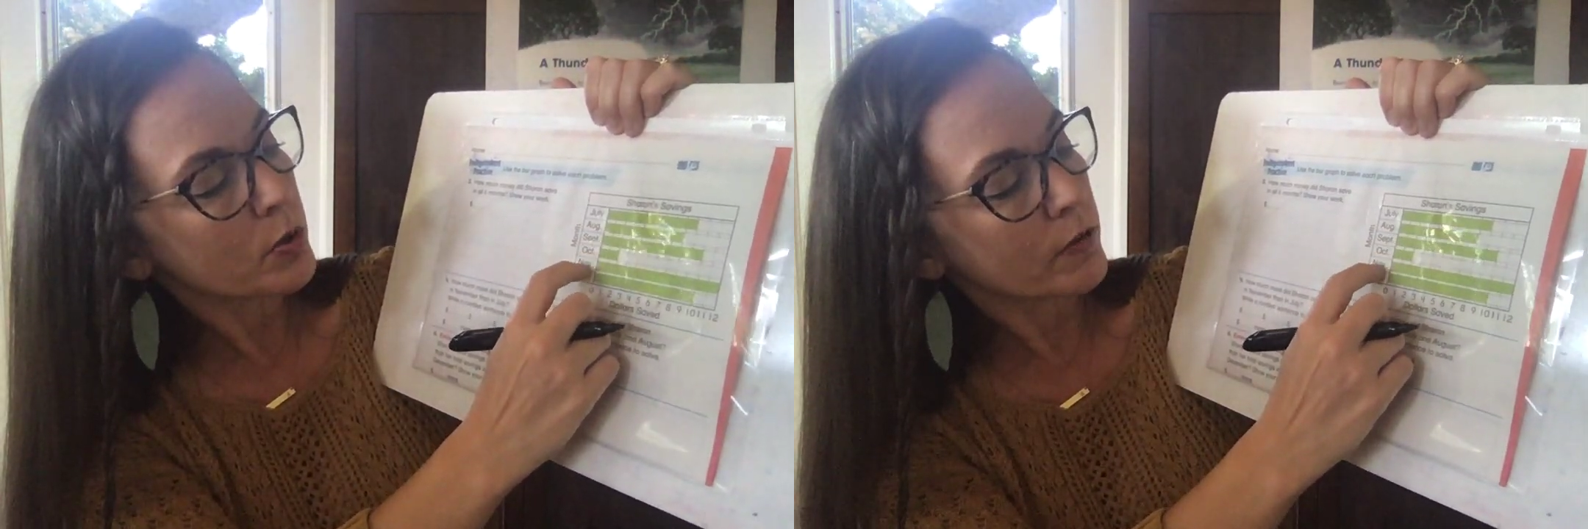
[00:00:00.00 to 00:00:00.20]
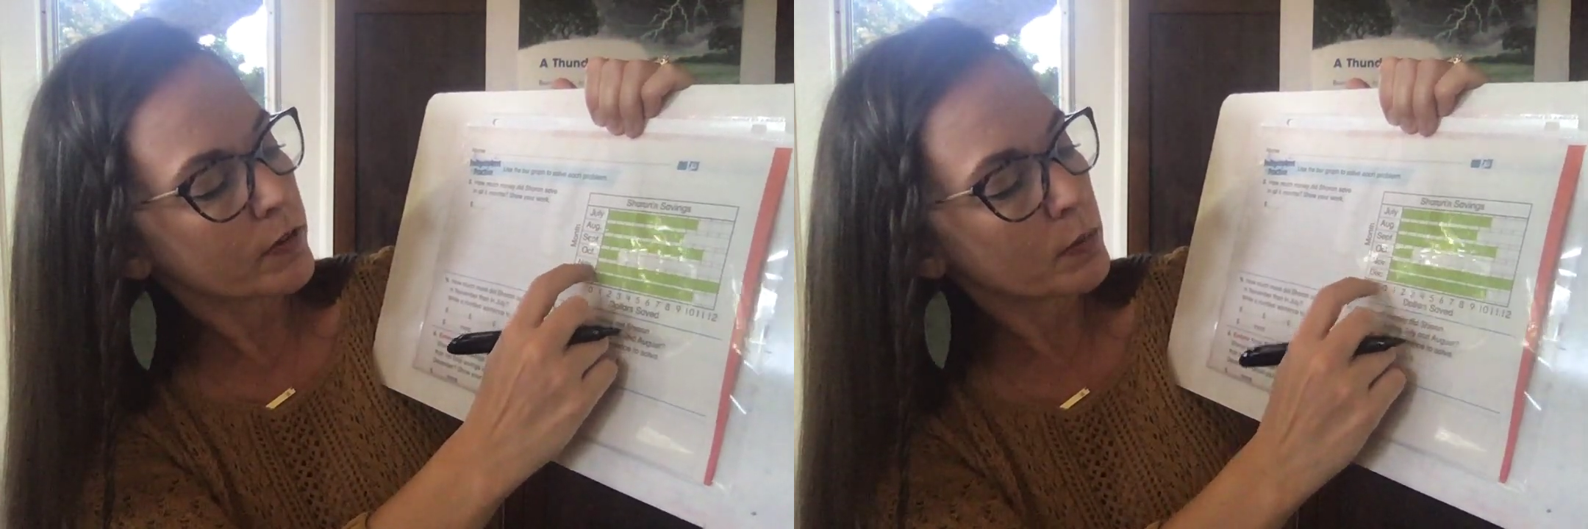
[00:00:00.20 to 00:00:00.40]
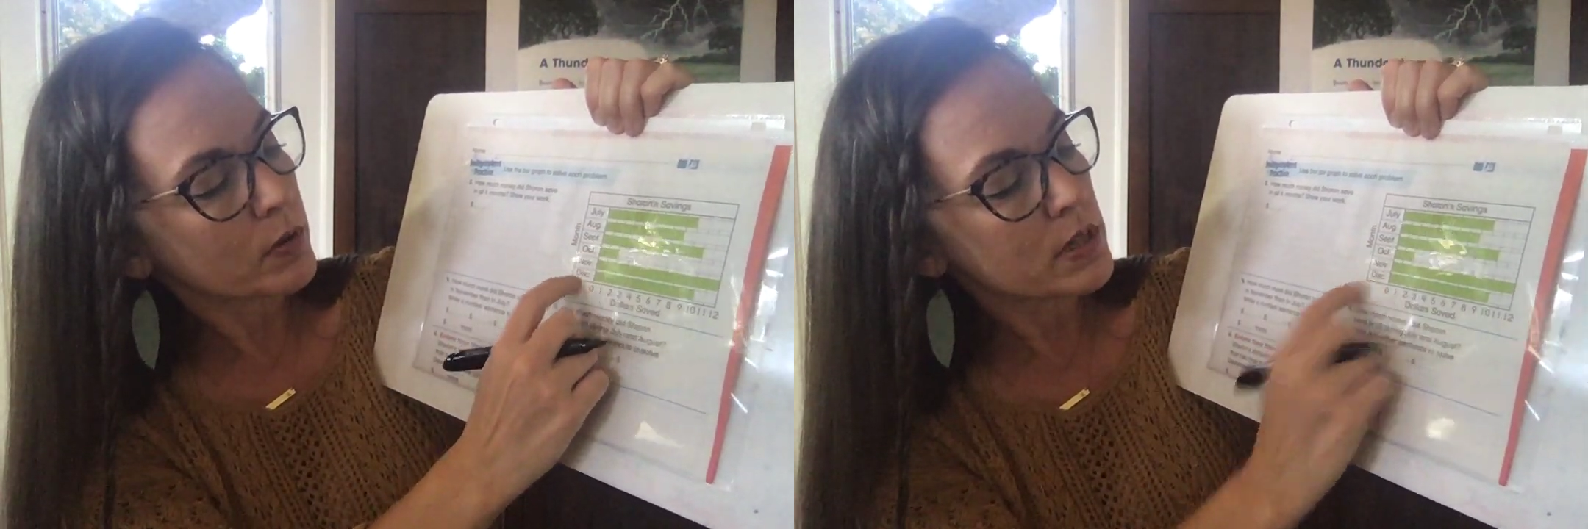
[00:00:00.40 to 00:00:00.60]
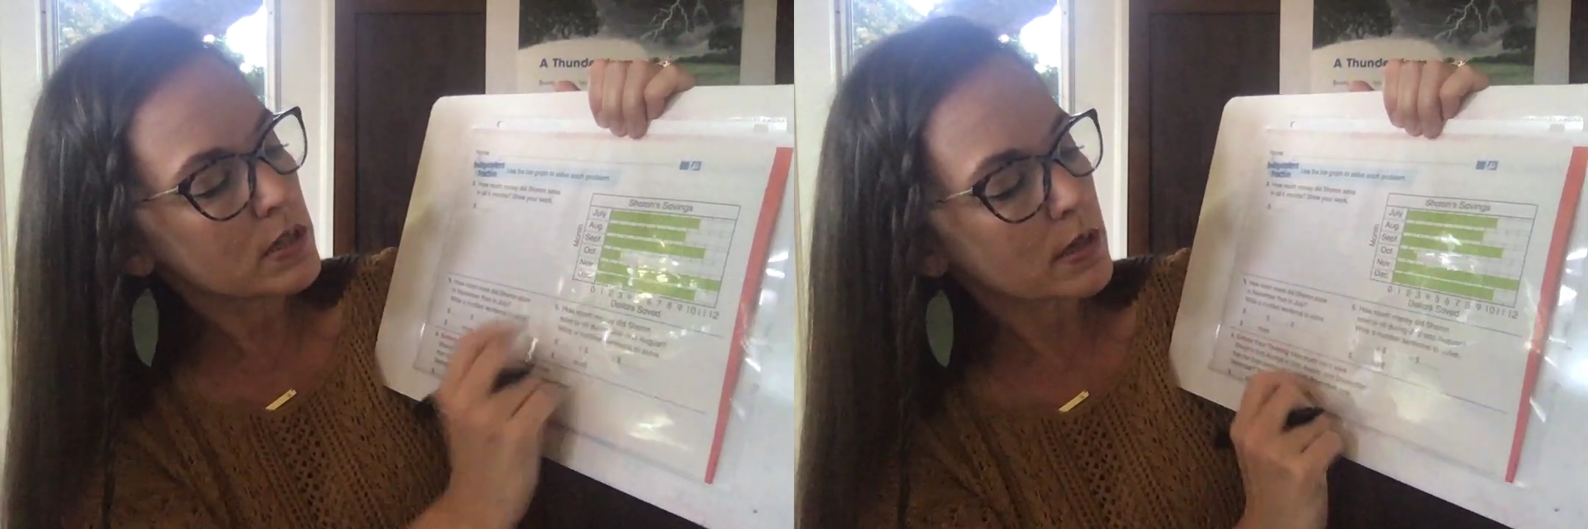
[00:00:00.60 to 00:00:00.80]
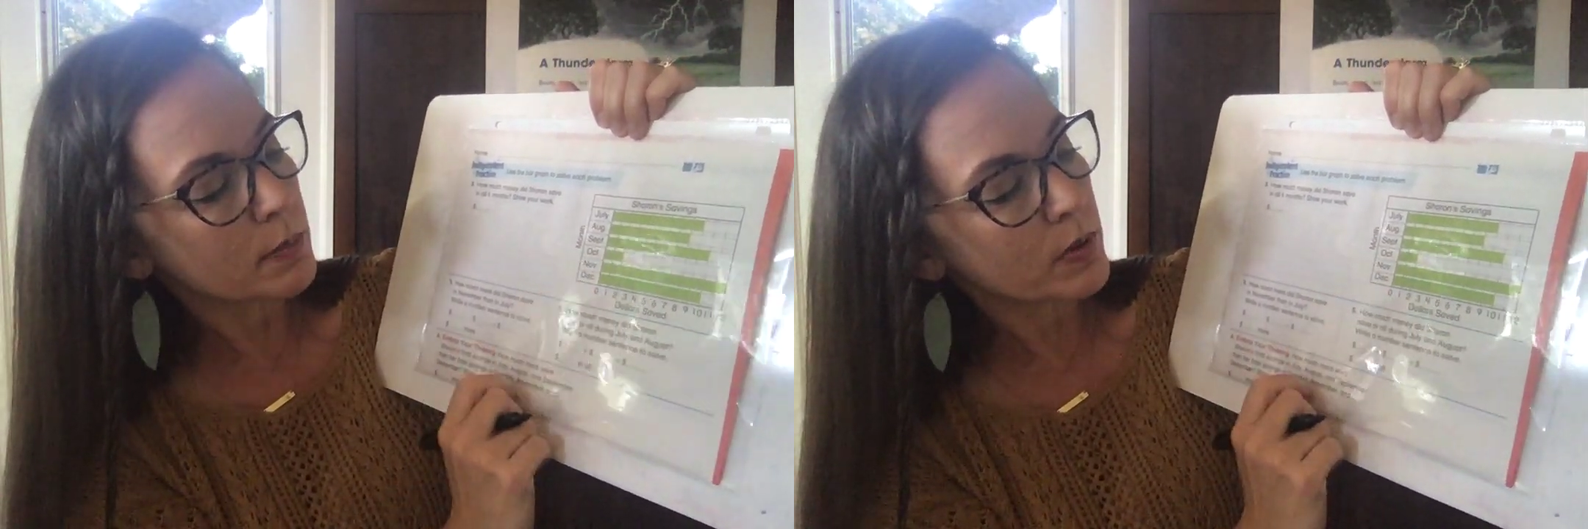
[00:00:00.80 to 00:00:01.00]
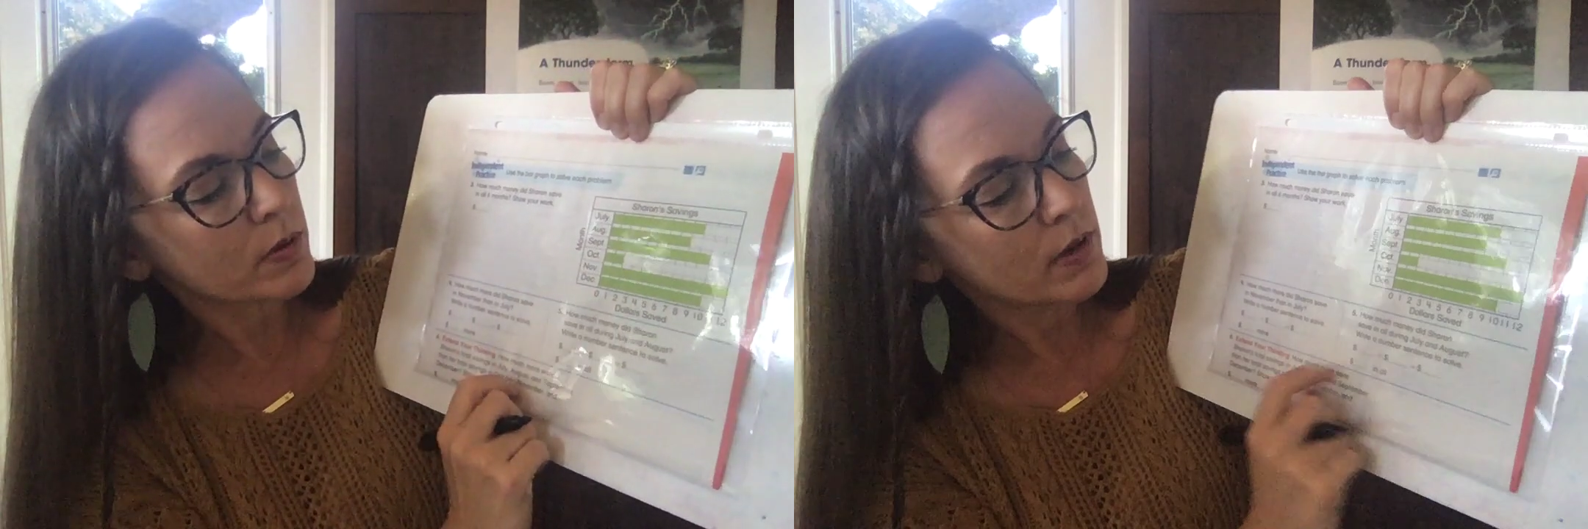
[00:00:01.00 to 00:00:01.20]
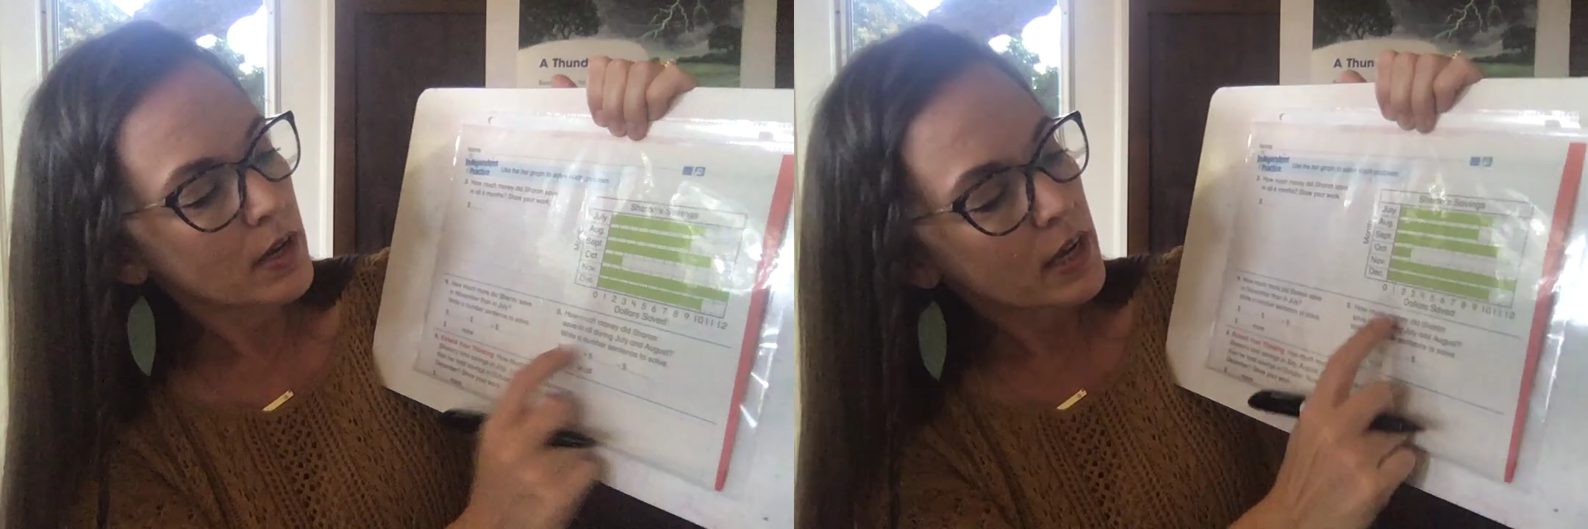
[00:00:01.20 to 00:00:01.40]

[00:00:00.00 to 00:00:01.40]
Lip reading: November, December,